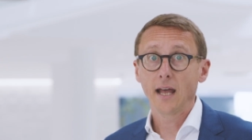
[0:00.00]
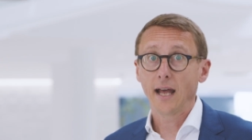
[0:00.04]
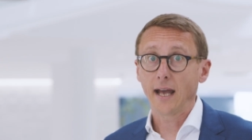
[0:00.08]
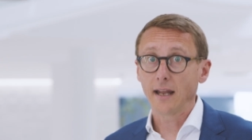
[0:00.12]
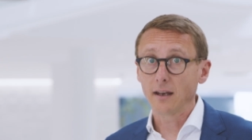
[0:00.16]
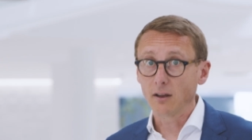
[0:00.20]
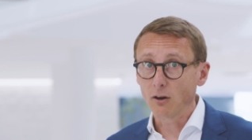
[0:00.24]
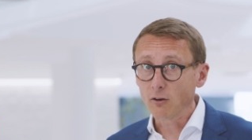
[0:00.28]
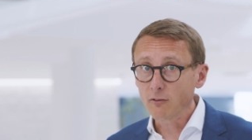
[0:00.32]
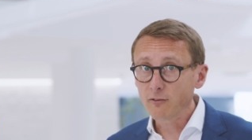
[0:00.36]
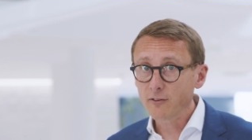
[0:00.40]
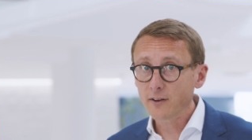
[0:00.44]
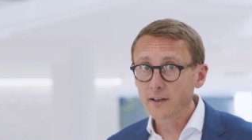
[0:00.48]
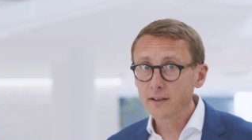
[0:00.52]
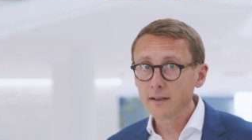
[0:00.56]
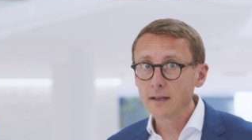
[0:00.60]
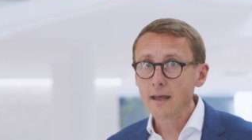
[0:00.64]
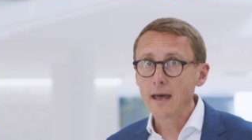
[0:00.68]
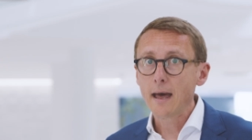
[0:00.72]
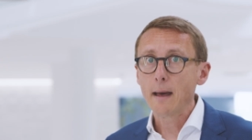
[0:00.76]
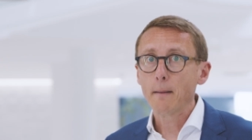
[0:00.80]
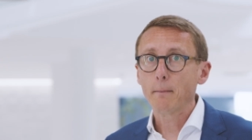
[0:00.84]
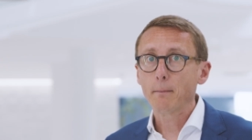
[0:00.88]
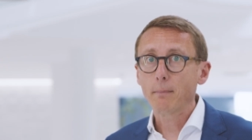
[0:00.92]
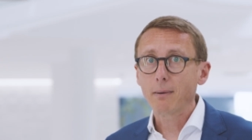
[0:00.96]
And often,
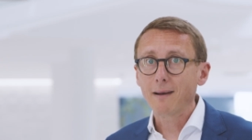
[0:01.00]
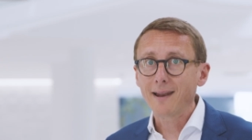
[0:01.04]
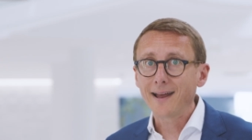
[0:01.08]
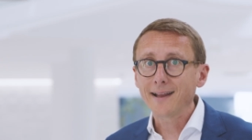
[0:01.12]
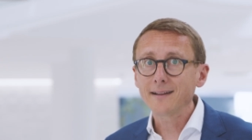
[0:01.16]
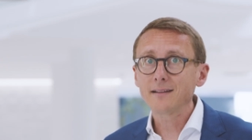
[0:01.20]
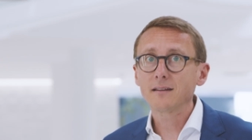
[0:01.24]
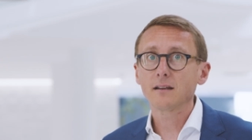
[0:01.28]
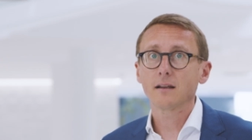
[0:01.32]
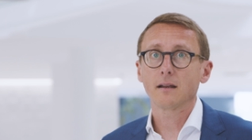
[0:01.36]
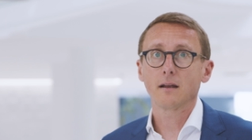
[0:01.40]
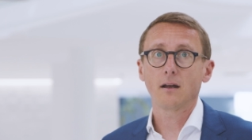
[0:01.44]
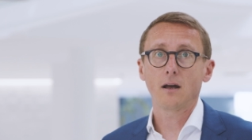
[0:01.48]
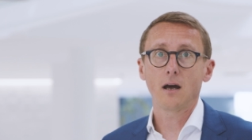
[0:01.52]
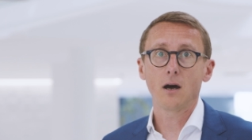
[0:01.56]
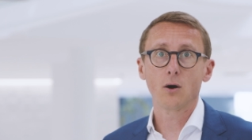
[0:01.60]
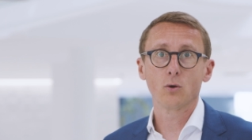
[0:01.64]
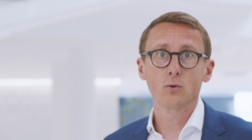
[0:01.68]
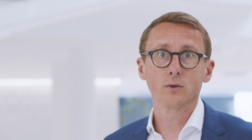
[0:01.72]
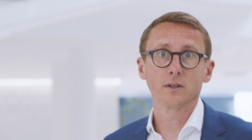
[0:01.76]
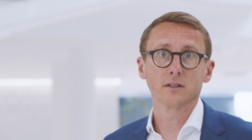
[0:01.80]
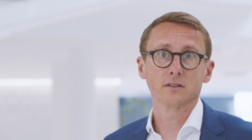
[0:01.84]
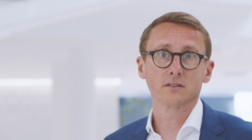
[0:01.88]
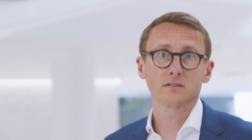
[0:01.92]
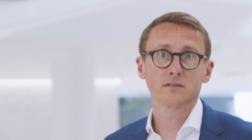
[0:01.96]
planned
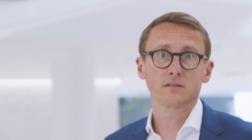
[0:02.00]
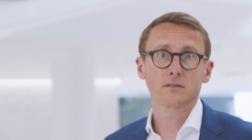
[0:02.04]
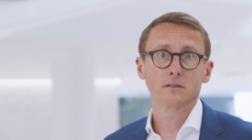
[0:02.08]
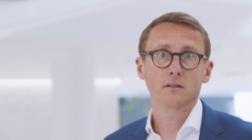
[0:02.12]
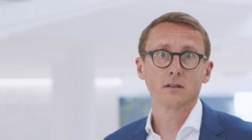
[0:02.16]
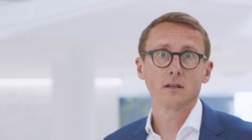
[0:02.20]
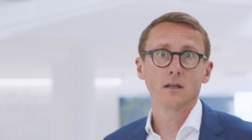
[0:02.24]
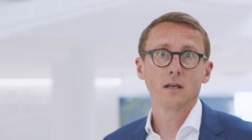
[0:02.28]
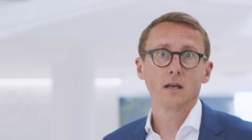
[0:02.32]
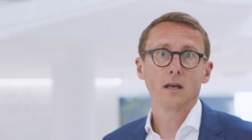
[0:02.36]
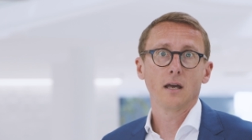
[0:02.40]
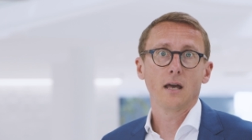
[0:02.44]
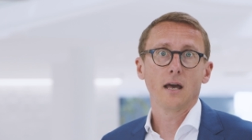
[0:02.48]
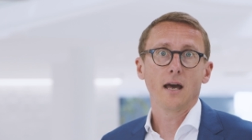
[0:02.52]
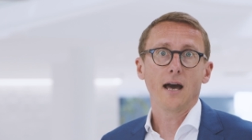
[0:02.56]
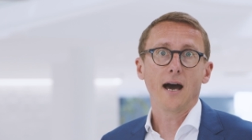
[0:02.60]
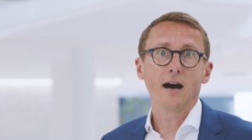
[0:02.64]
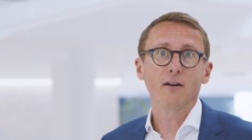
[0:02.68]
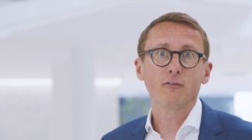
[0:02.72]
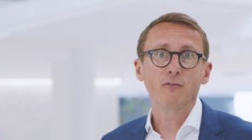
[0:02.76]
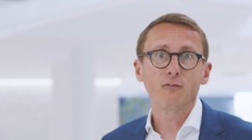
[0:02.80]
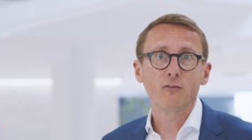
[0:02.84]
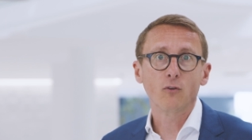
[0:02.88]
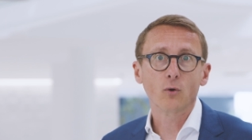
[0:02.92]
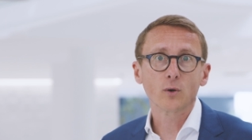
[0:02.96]
owners
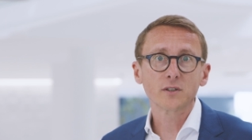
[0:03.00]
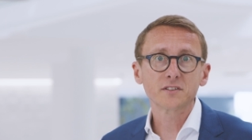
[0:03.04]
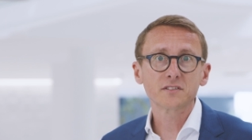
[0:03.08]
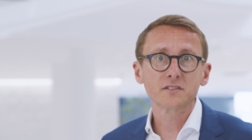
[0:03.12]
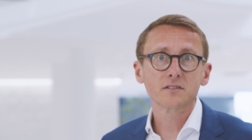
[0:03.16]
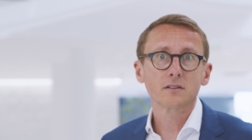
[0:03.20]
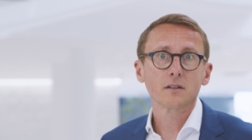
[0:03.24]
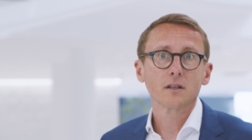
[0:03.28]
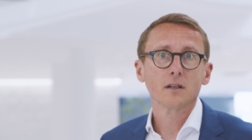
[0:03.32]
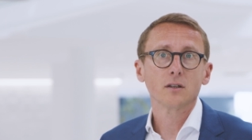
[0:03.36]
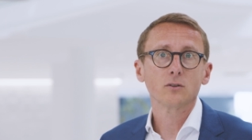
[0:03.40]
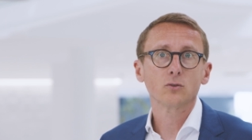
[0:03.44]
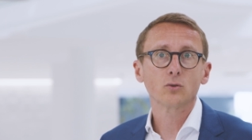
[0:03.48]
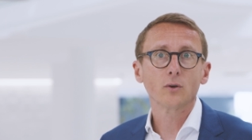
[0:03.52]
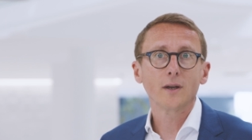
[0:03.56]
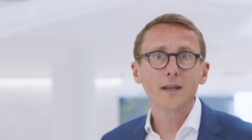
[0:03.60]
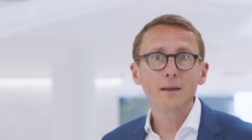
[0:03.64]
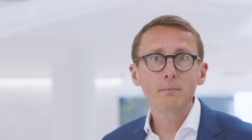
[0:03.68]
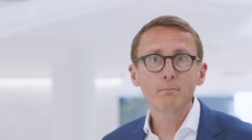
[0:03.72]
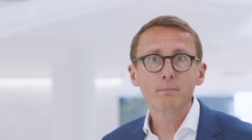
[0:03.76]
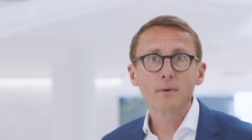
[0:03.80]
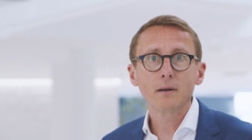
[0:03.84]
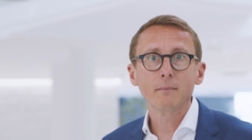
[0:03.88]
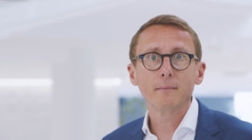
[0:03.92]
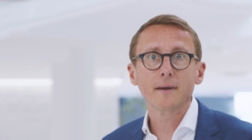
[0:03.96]
are forced to
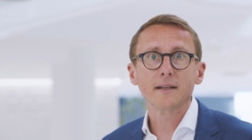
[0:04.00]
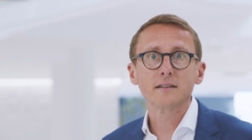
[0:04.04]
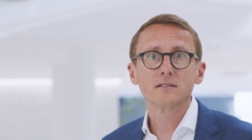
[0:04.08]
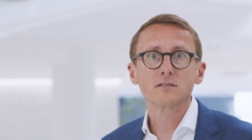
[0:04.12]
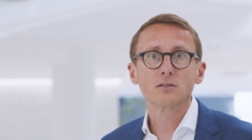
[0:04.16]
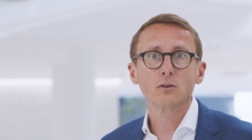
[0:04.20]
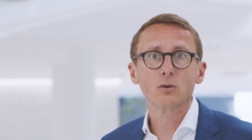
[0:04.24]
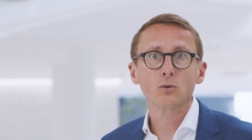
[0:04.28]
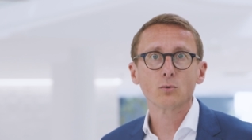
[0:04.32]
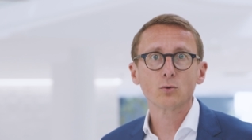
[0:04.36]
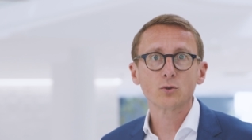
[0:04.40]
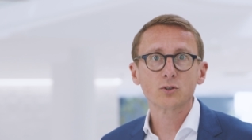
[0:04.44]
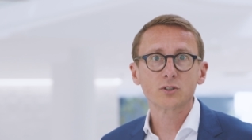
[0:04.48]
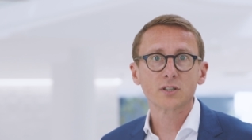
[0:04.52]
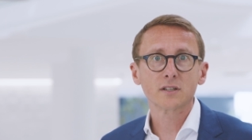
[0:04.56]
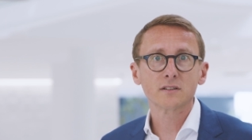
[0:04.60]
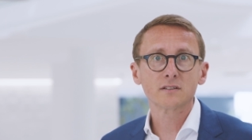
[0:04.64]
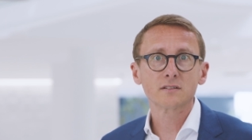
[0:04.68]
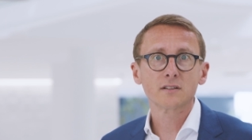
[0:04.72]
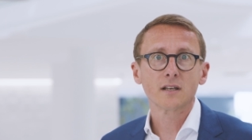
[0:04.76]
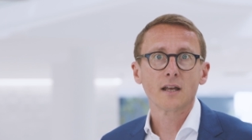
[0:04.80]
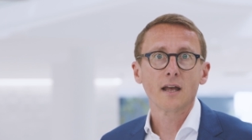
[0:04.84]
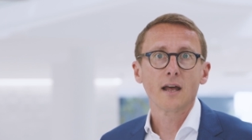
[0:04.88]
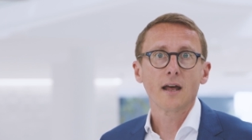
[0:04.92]
implement solutions